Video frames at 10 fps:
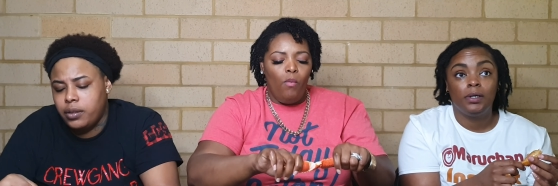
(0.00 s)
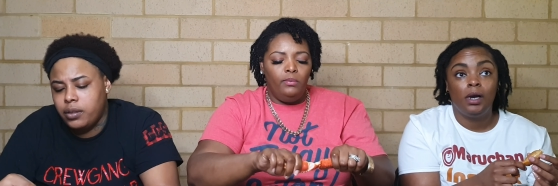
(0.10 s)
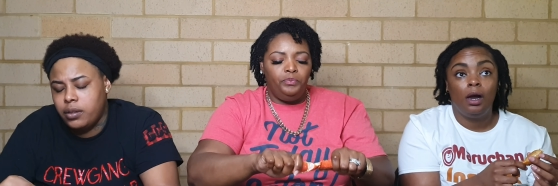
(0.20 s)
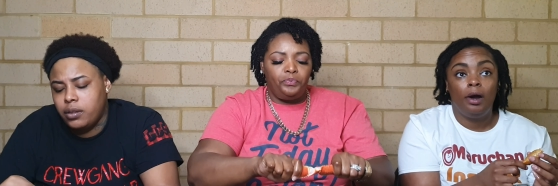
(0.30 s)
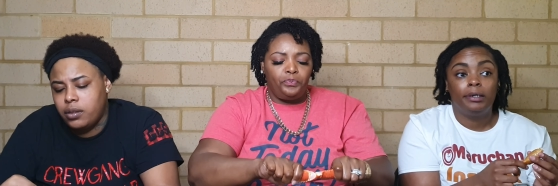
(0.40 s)

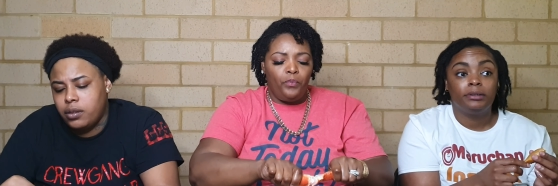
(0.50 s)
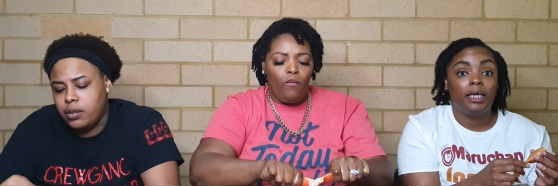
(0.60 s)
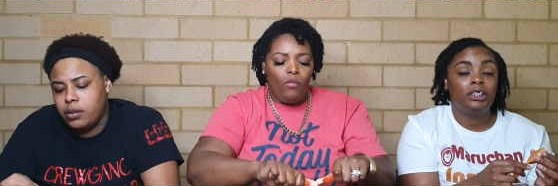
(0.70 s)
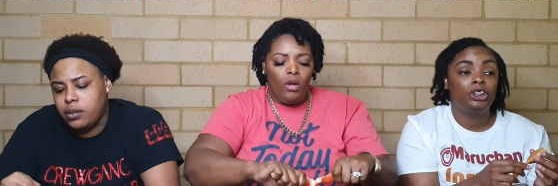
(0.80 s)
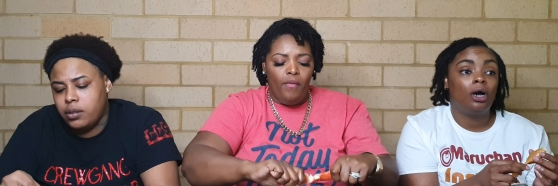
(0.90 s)
Speaker 1: But
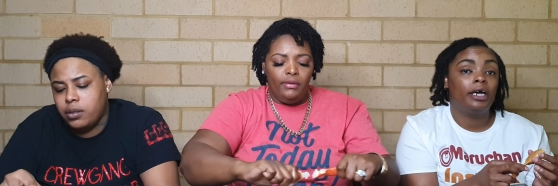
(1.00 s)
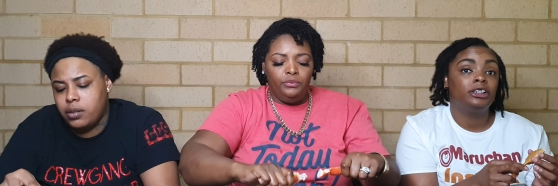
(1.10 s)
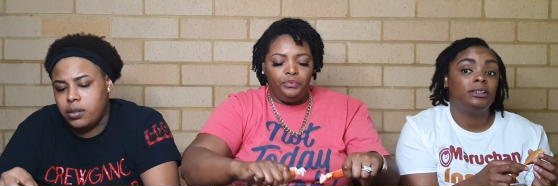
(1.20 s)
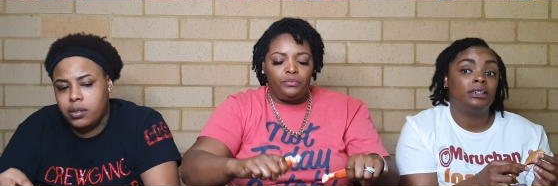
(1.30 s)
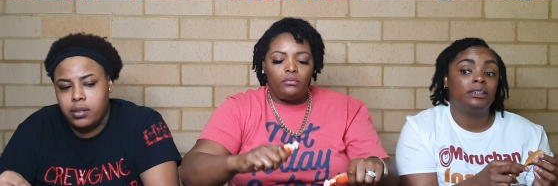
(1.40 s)
they
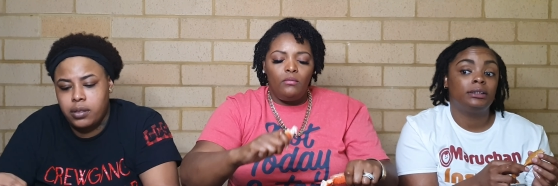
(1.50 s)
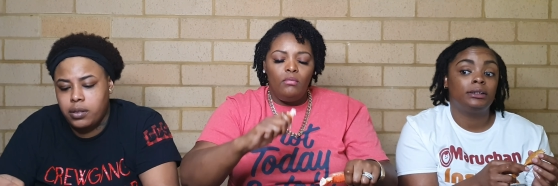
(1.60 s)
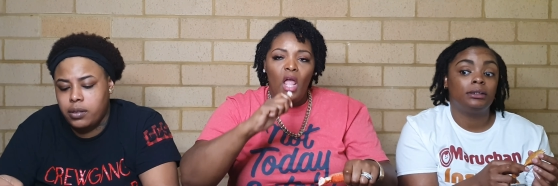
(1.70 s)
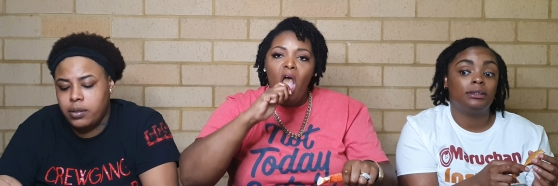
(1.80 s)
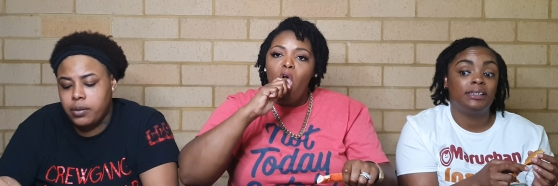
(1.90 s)
charged us
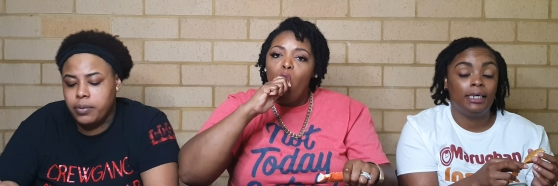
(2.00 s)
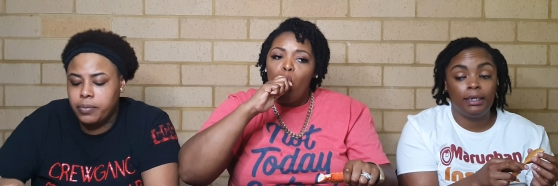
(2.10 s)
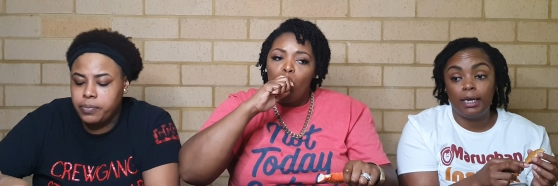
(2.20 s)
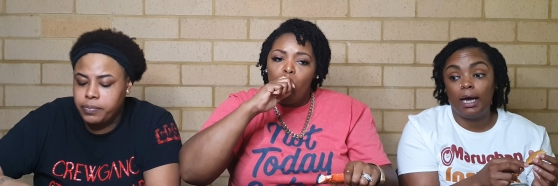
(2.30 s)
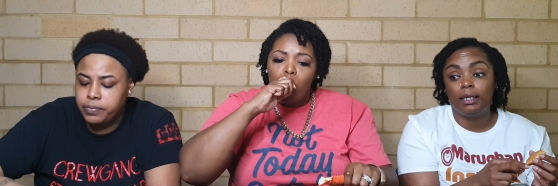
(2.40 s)
ten
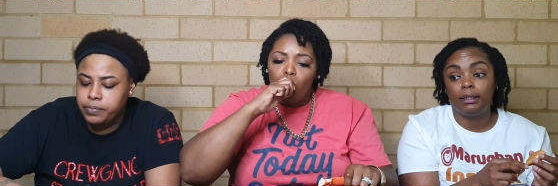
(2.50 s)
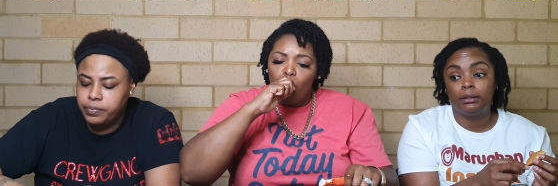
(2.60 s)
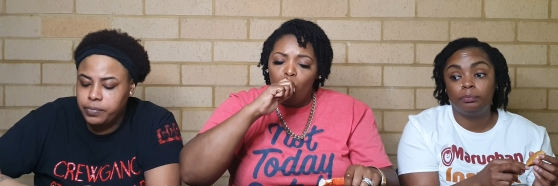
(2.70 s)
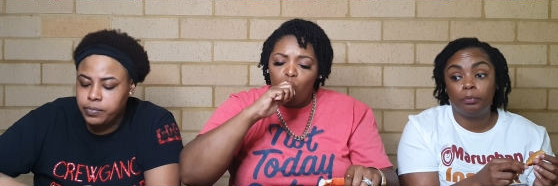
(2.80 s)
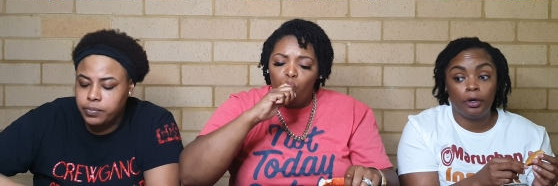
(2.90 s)

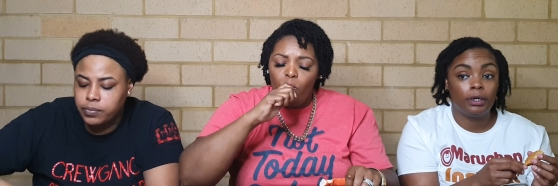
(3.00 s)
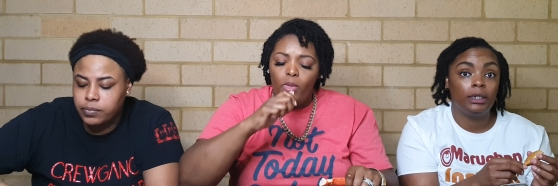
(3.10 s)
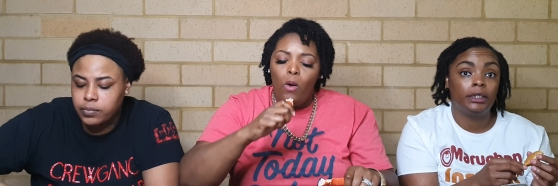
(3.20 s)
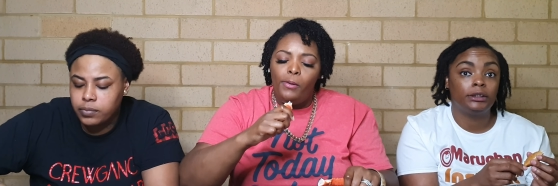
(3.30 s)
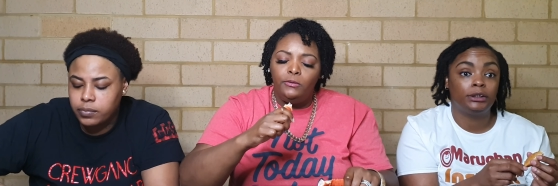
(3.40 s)
dollars per
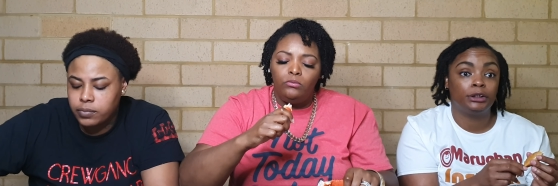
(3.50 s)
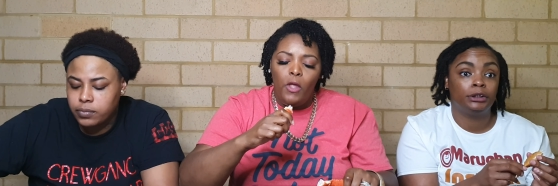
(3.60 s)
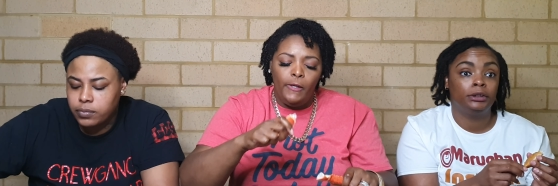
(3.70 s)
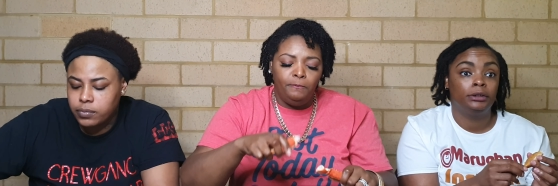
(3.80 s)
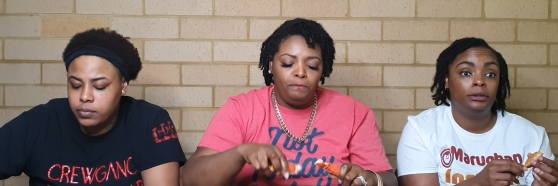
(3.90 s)
cluster,